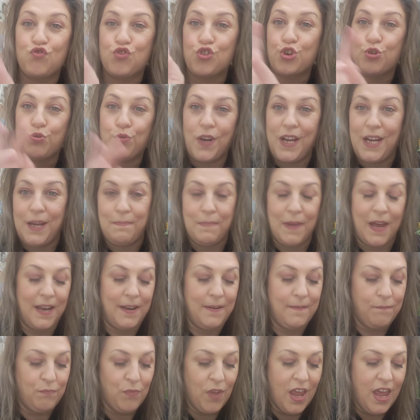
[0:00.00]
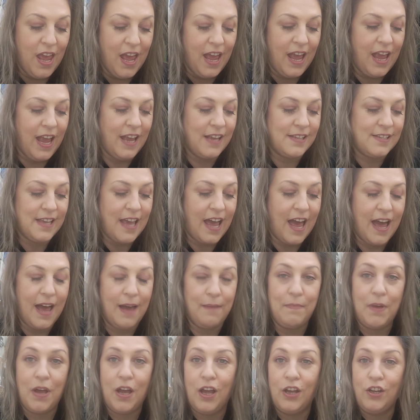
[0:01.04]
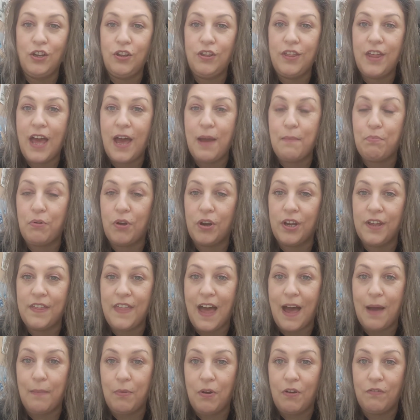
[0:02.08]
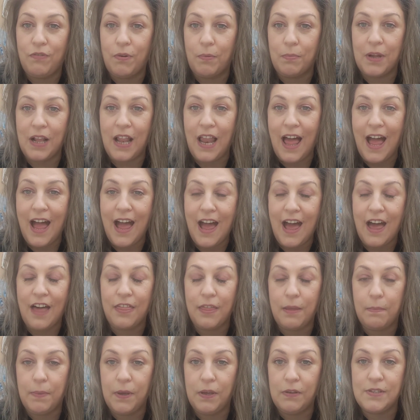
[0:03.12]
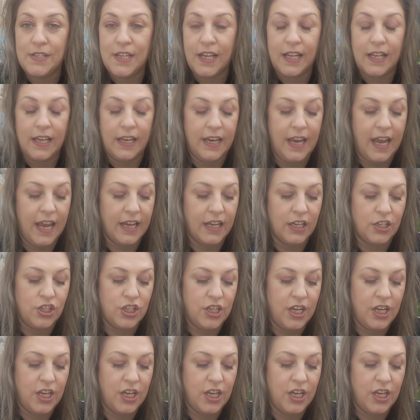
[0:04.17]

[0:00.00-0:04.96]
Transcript: treatment is another product that I bought from Claire at the beauty clinic.